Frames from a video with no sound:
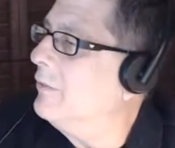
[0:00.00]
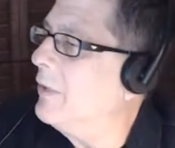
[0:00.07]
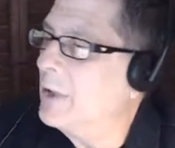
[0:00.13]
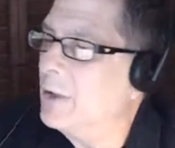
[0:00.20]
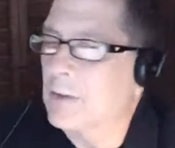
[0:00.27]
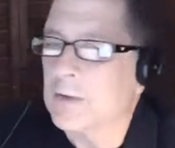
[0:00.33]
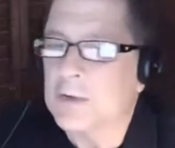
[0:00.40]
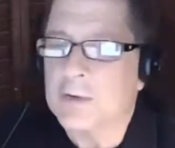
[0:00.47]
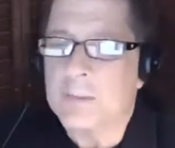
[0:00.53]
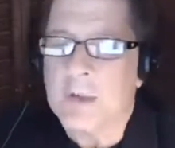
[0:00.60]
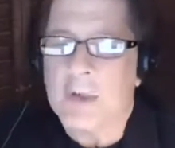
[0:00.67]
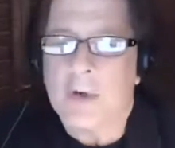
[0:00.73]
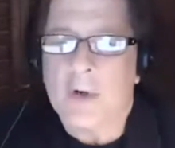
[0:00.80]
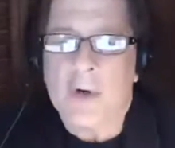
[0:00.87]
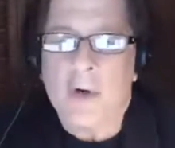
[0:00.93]

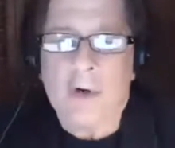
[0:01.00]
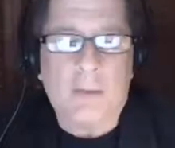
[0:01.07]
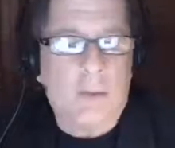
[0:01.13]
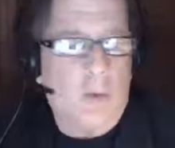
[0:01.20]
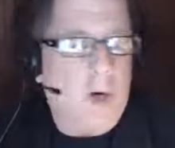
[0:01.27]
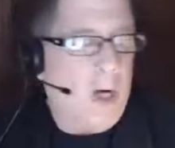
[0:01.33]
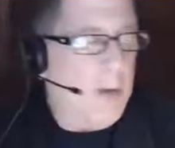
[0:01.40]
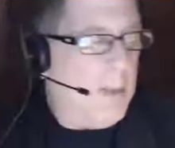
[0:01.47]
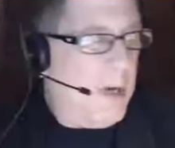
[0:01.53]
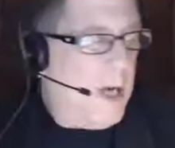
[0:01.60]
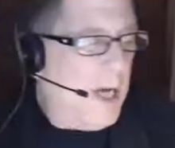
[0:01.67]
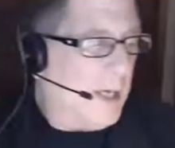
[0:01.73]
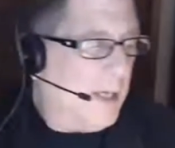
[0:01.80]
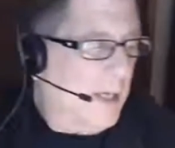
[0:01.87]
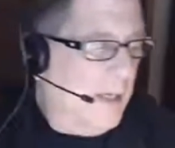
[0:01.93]
vandalism at her home a while
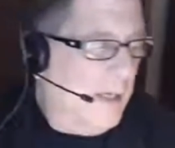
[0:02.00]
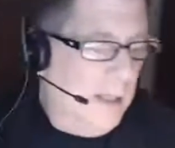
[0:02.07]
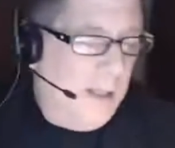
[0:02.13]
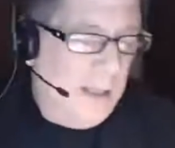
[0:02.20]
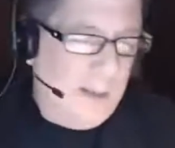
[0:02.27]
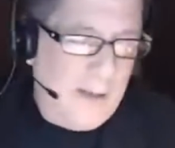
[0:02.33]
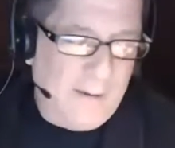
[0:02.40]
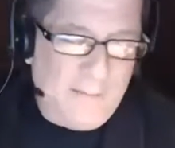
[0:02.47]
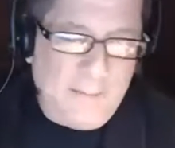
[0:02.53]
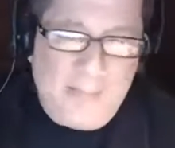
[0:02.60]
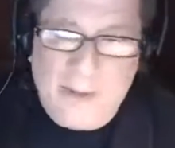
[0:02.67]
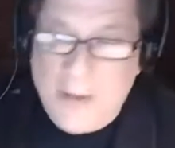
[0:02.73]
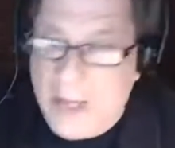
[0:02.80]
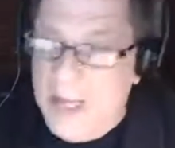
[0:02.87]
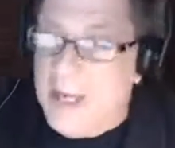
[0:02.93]
back.
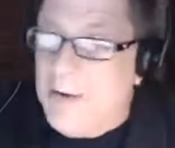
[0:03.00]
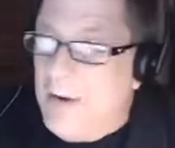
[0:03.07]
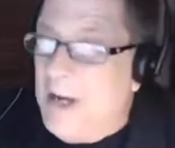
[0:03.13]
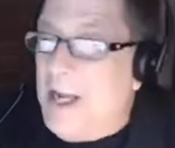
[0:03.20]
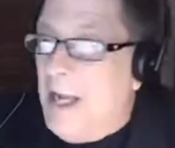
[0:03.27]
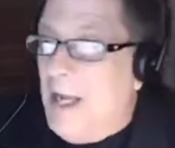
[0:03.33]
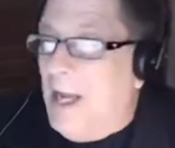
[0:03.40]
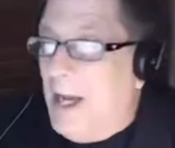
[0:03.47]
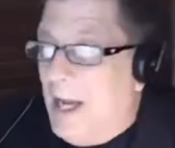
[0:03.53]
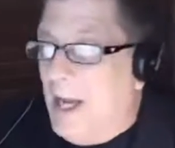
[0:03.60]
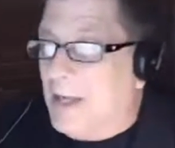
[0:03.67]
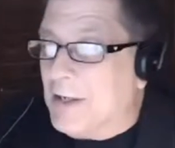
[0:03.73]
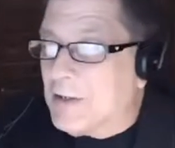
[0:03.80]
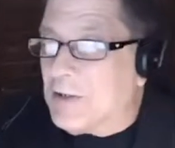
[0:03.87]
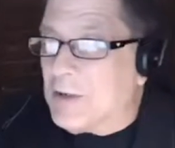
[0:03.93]
Anyway, I
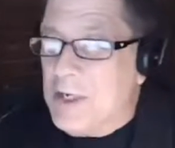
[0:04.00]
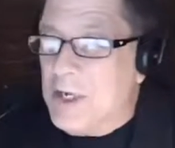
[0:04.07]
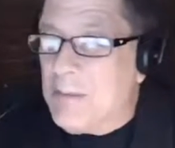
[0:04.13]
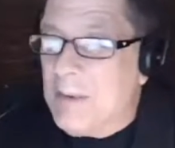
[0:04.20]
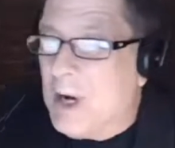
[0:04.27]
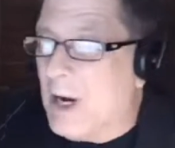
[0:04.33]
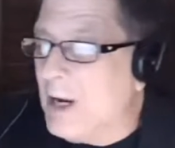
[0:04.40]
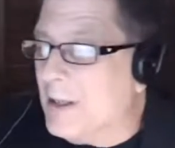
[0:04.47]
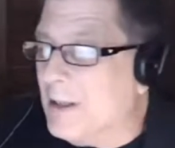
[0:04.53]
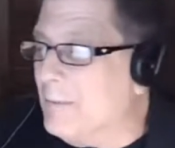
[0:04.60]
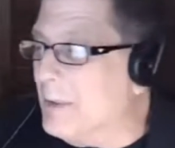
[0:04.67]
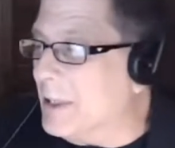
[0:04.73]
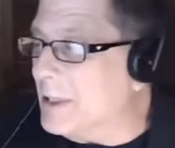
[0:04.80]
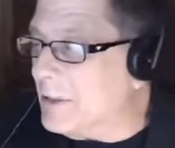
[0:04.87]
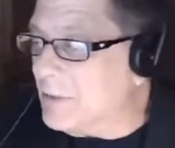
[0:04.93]
had to sneak by
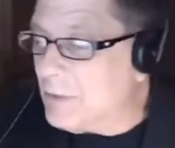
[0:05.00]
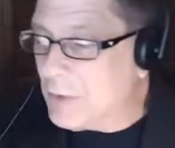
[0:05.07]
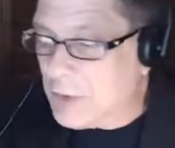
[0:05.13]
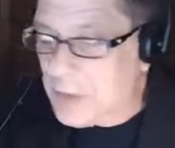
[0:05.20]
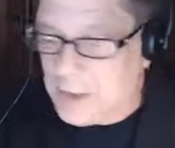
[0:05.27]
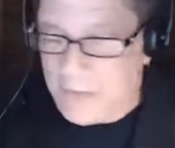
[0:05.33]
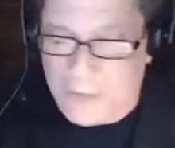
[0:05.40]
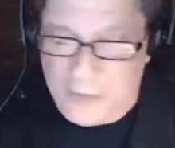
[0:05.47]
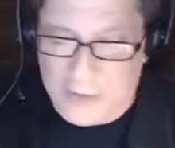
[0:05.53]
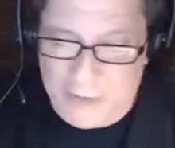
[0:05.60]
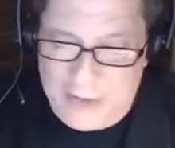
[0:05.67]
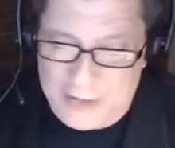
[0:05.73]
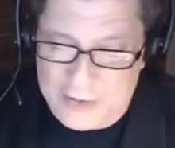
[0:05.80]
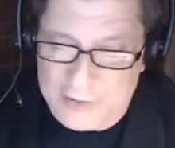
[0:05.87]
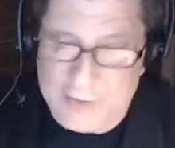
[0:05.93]
them because I was looking for the
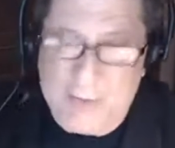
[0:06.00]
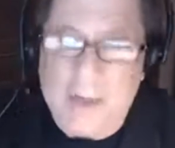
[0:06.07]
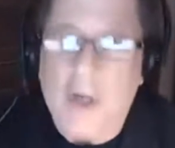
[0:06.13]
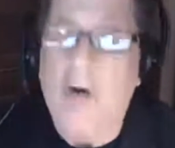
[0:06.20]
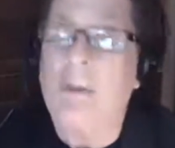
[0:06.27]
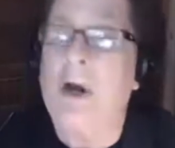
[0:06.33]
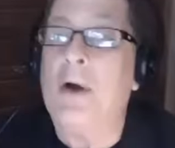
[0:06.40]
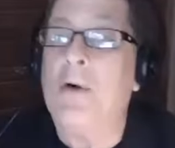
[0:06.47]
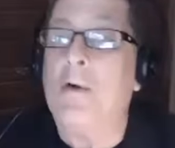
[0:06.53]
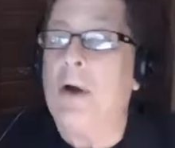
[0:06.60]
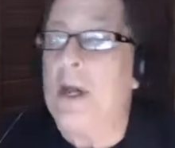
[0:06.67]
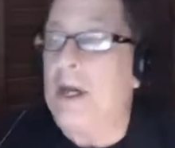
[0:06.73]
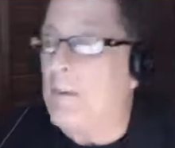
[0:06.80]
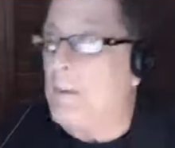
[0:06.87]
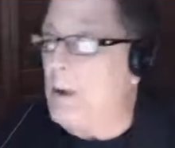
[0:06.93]
restroom, and on my
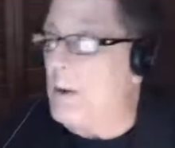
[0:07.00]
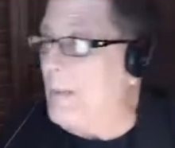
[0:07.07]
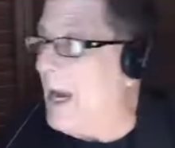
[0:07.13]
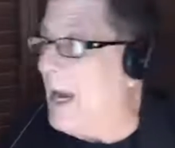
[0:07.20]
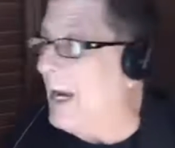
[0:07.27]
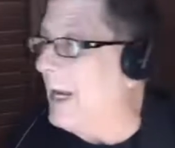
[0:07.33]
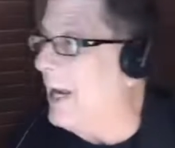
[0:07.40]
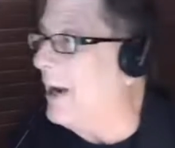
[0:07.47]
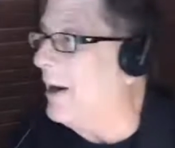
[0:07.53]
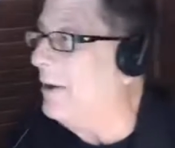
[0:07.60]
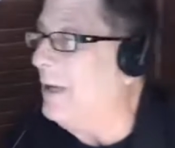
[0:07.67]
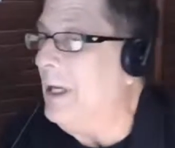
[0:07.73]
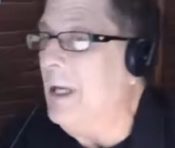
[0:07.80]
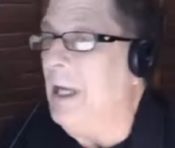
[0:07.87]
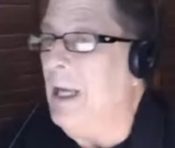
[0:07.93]
way coming back
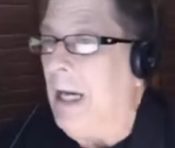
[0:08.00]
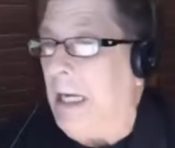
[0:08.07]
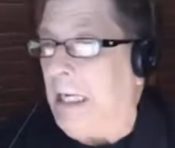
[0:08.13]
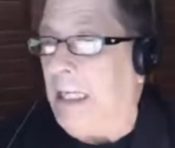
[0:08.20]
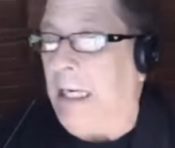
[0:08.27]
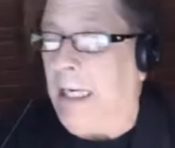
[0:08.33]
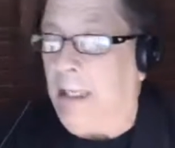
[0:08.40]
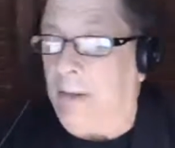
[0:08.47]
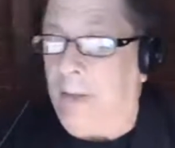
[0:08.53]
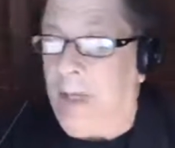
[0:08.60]
out, I